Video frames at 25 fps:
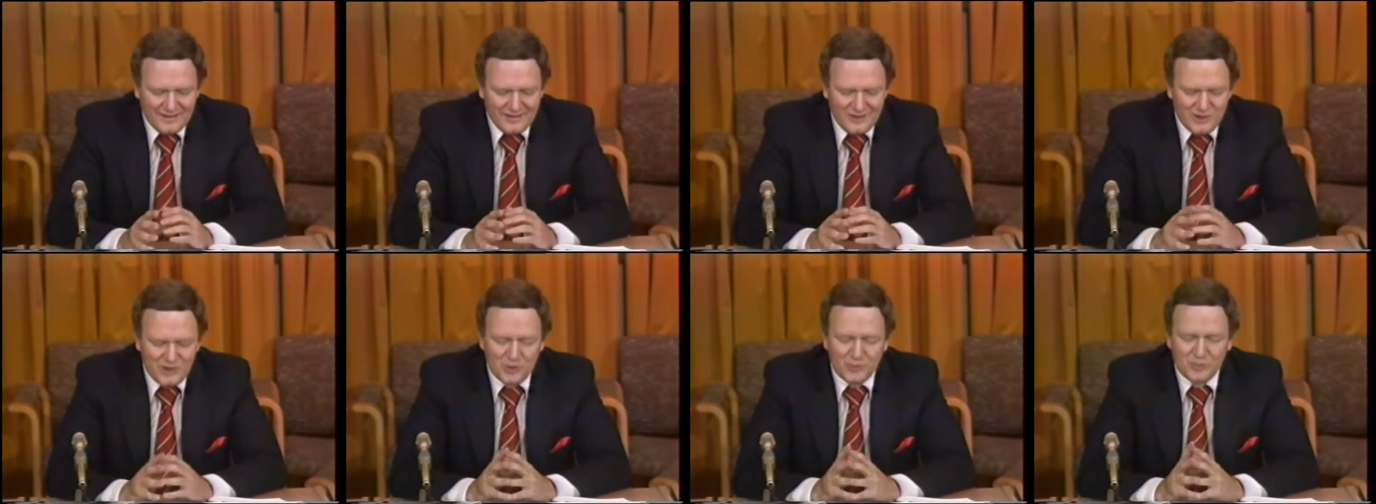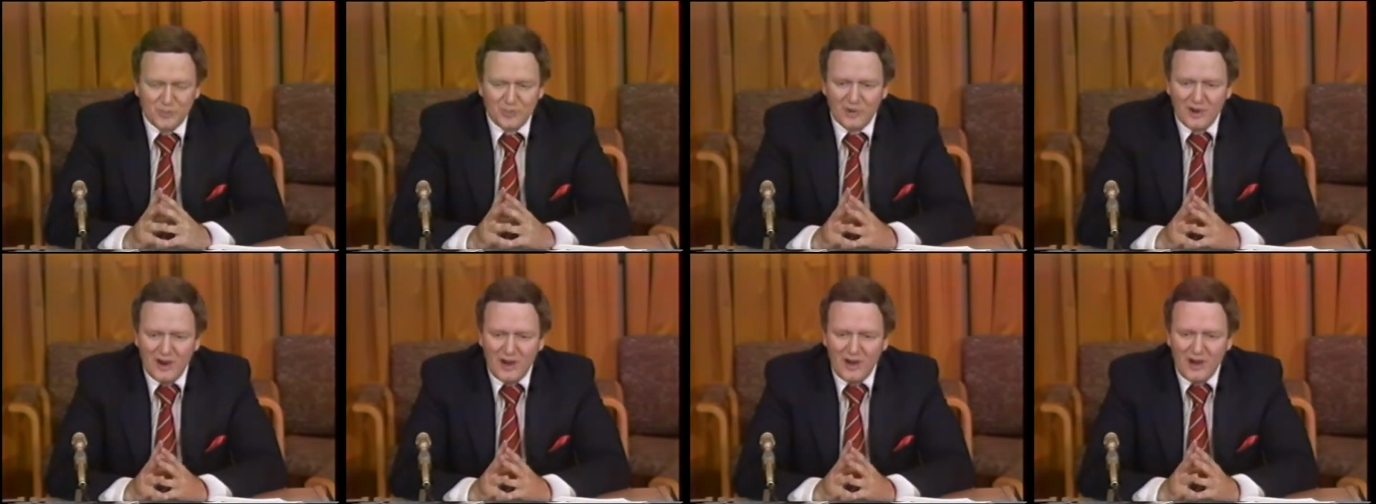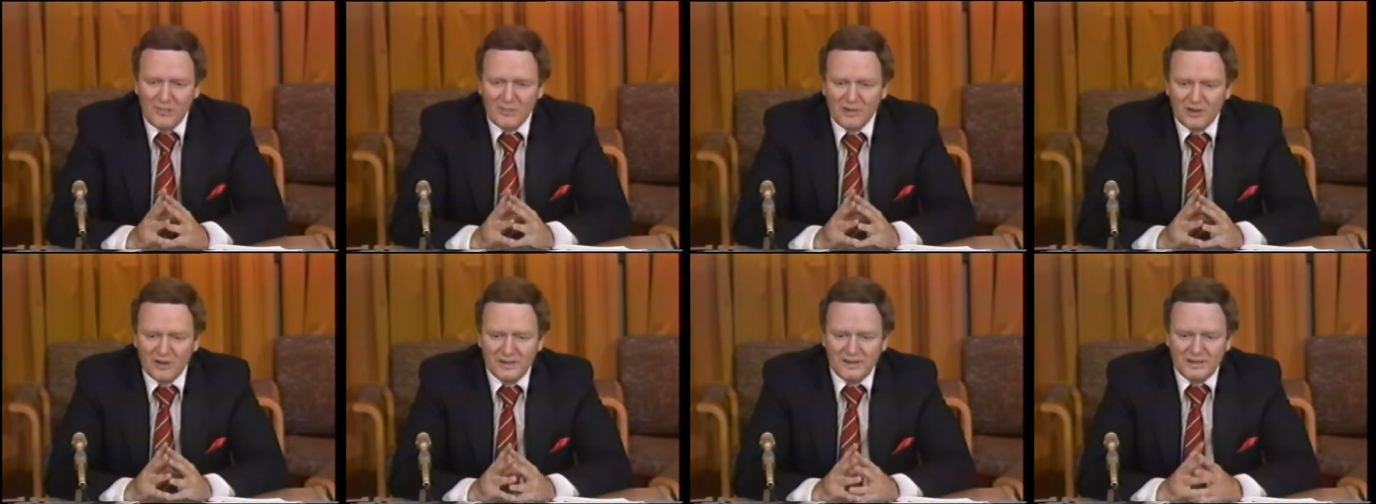you
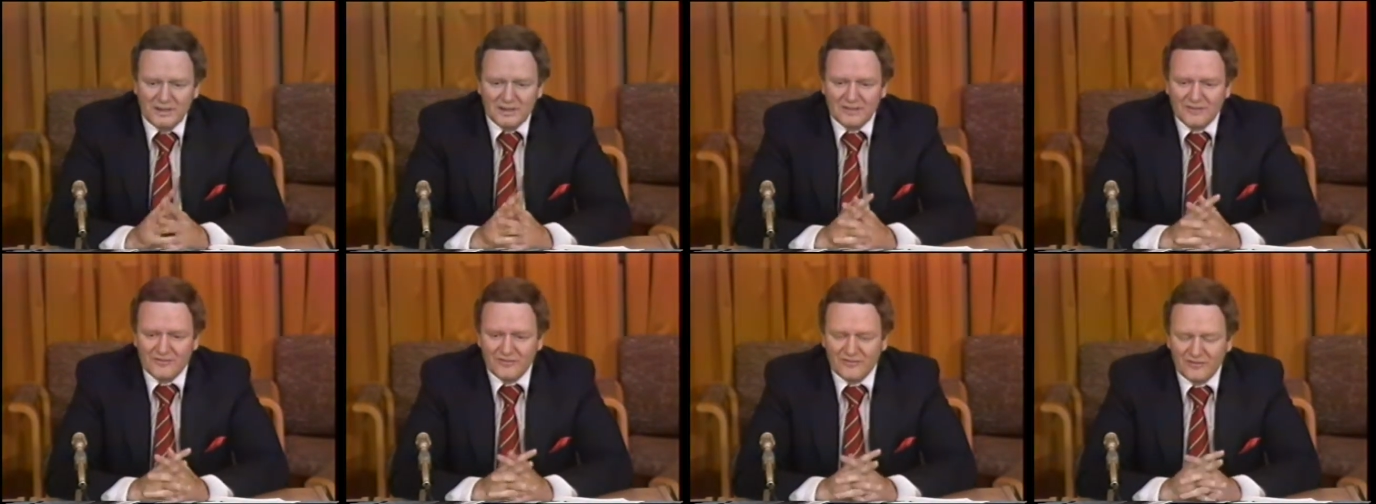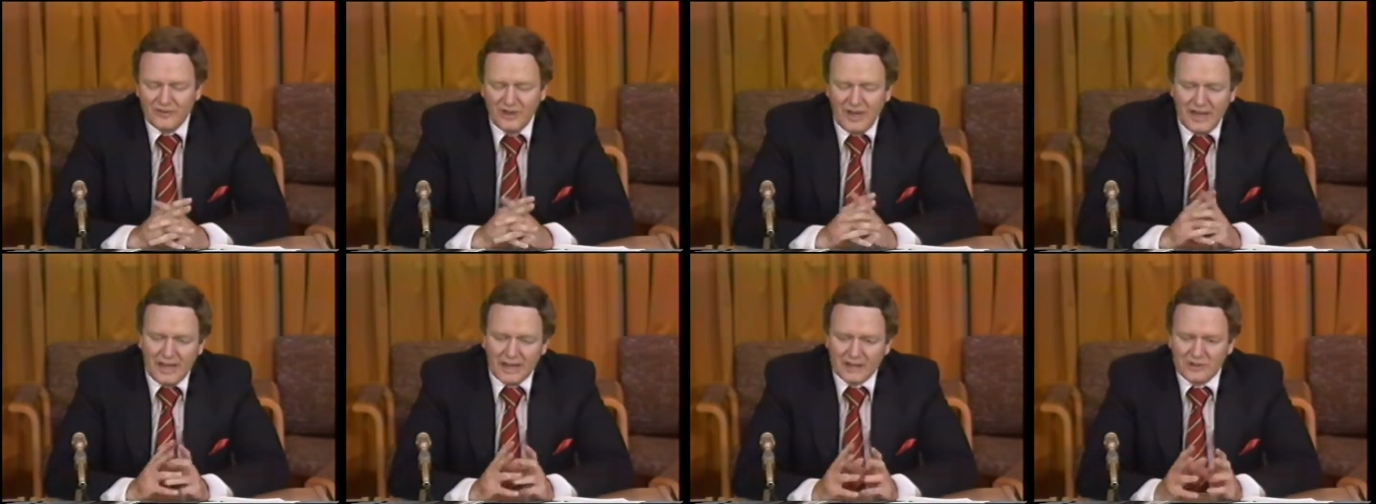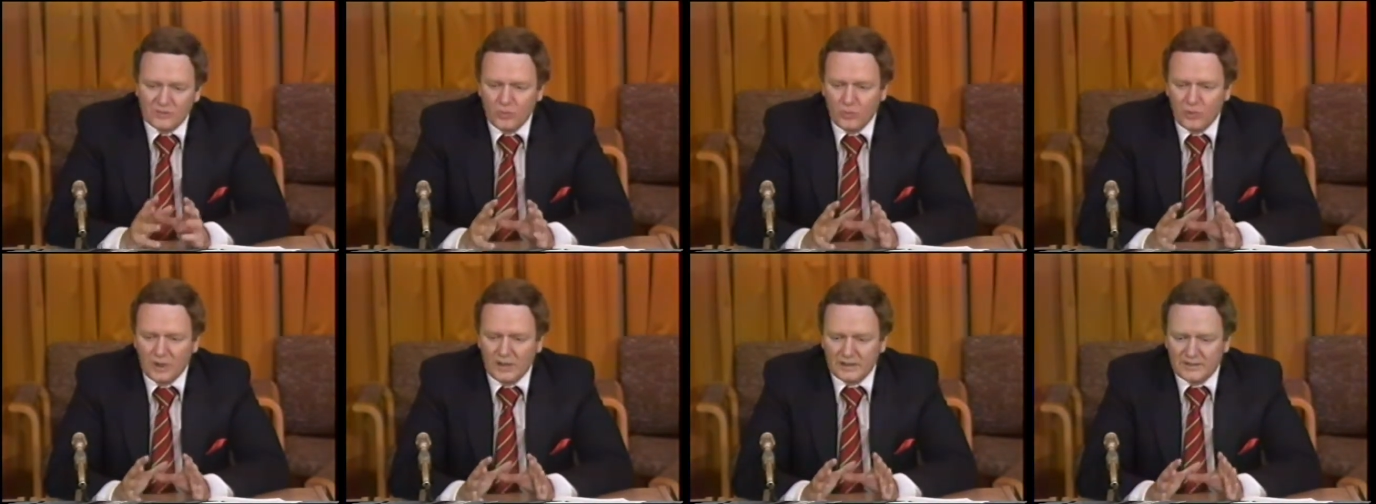probably, in
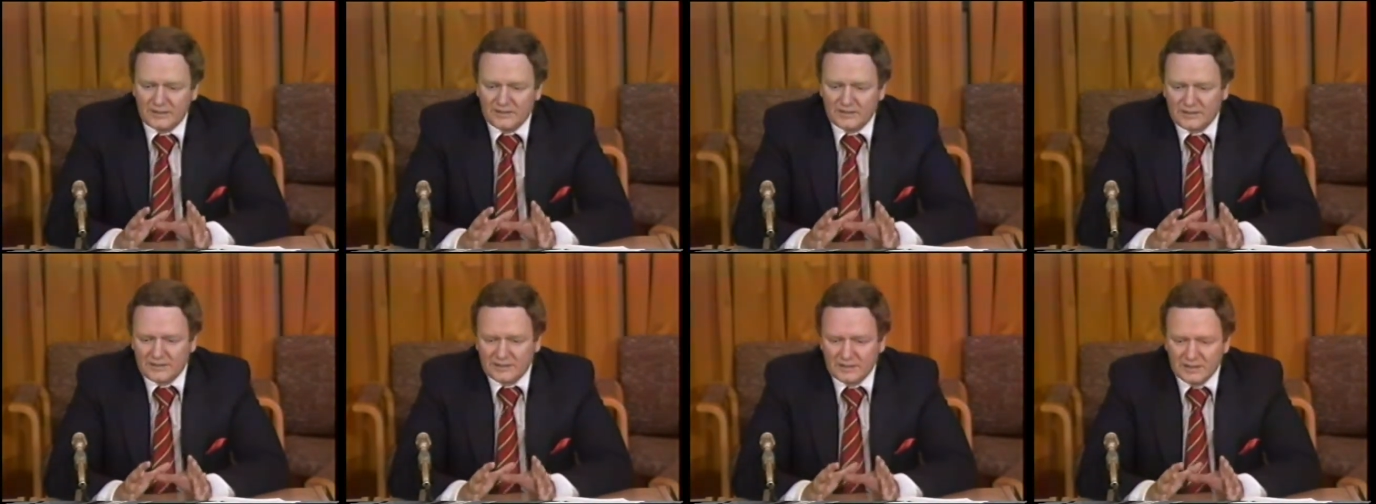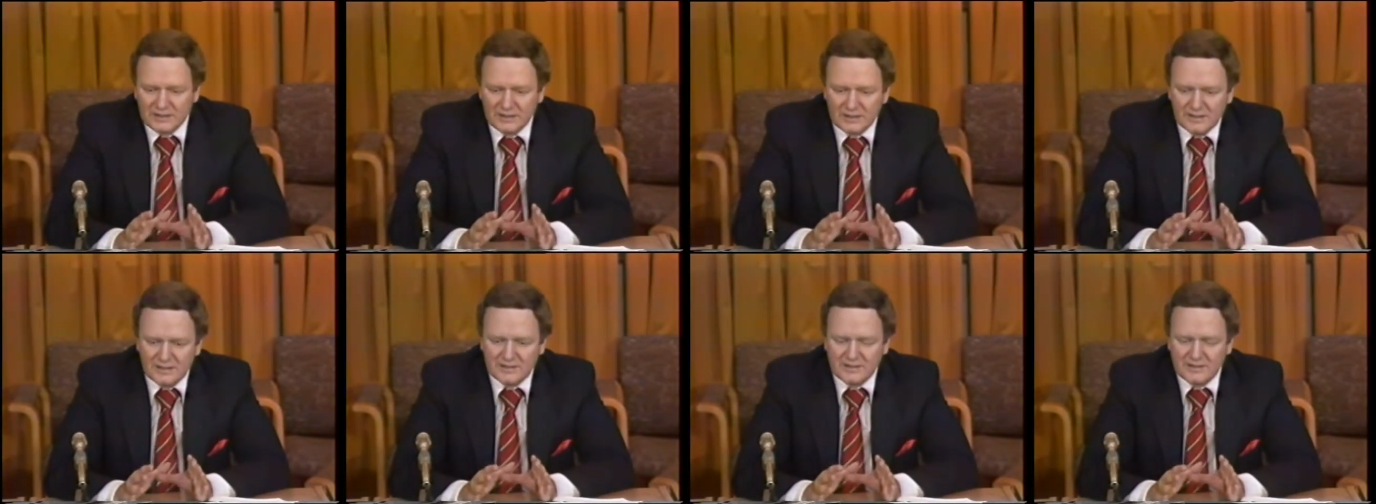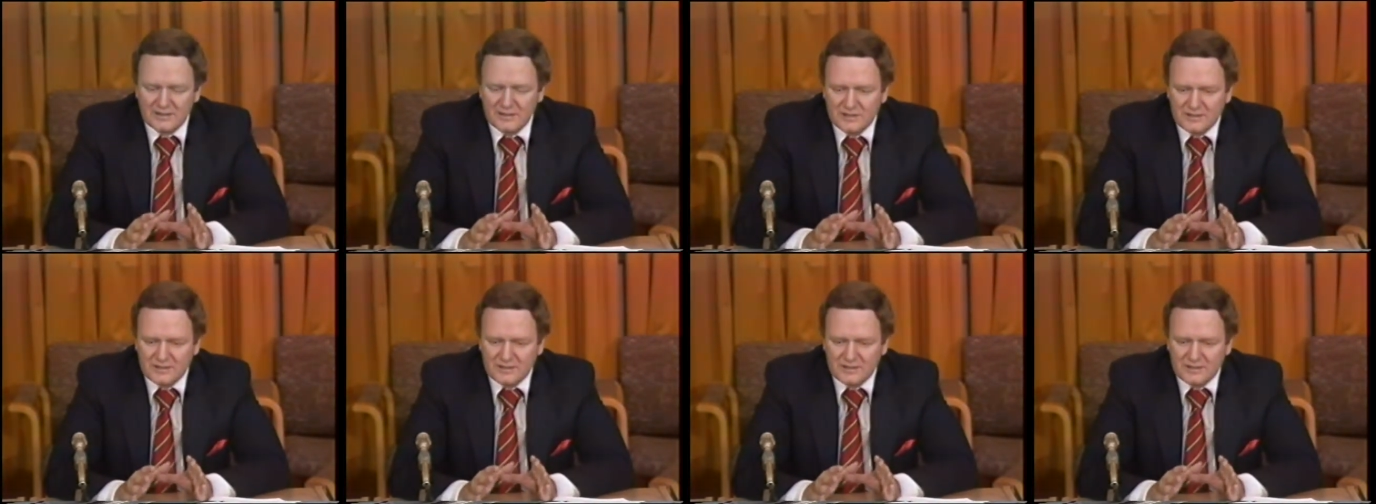fact, what uh,